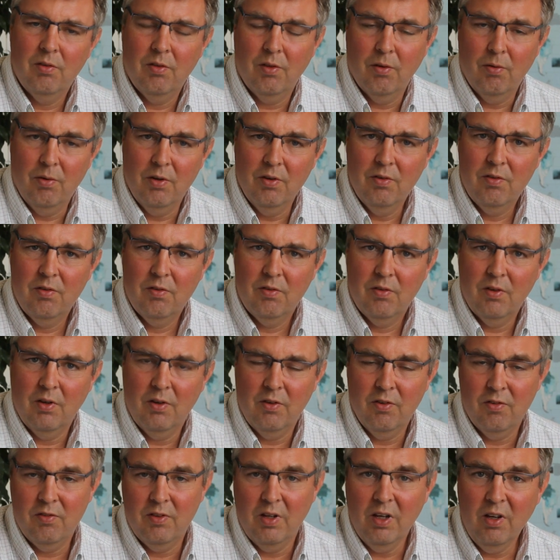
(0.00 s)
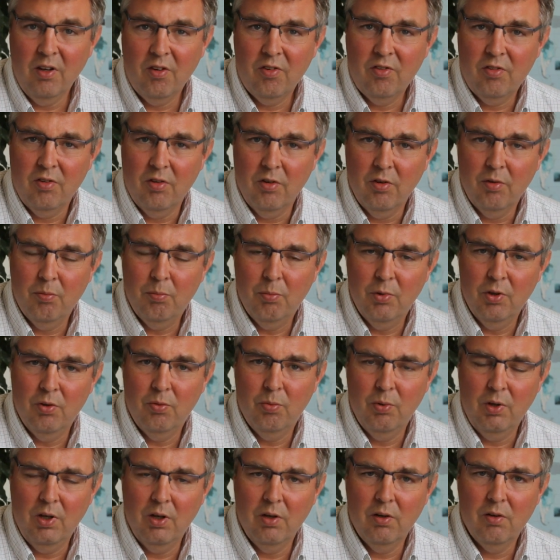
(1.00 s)
there is a distinction
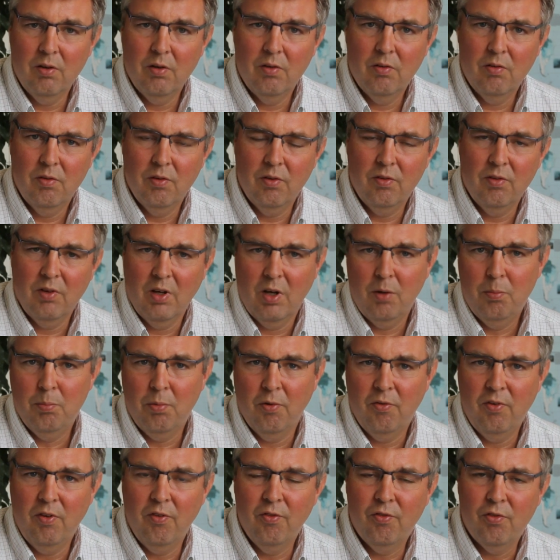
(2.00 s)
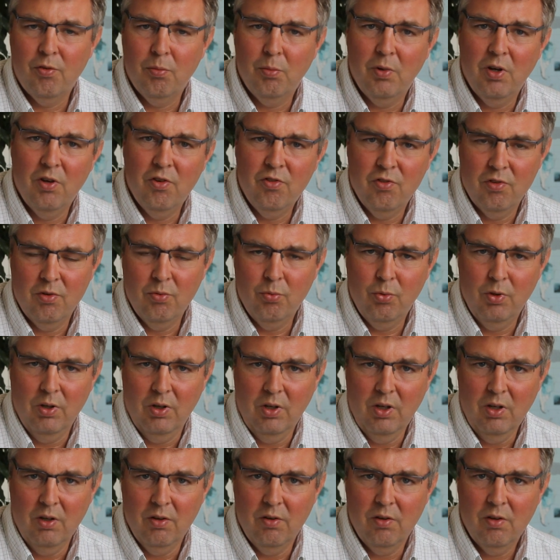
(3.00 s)
between the type of information we
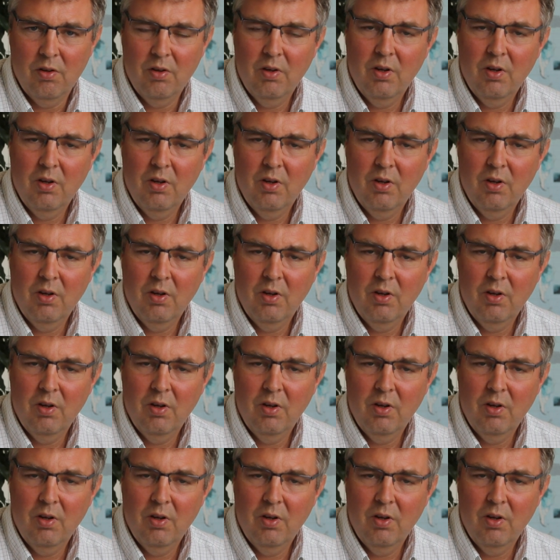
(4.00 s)
need